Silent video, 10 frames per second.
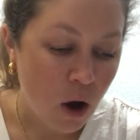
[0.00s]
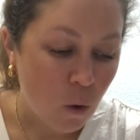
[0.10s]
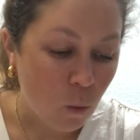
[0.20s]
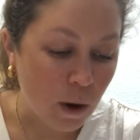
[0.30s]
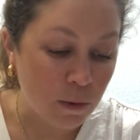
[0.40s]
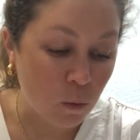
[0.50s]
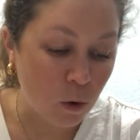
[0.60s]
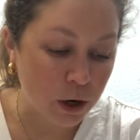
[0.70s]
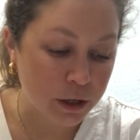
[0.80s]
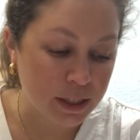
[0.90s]
What
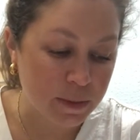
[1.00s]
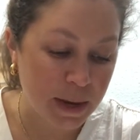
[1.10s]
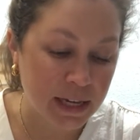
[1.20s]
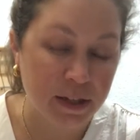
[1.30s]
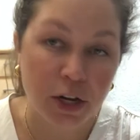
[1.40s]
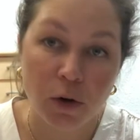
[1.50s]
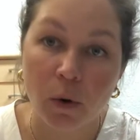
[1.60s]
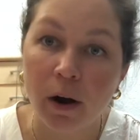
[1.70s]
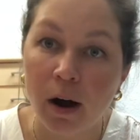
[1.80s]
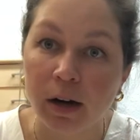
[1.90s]
word speaks to
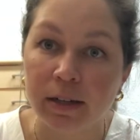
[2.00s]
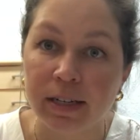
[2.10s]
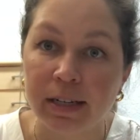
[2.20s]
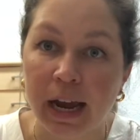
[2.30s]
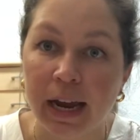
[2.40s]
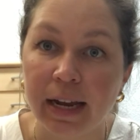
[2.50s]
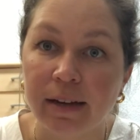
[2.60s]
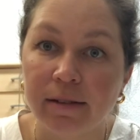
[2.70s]
your heart today?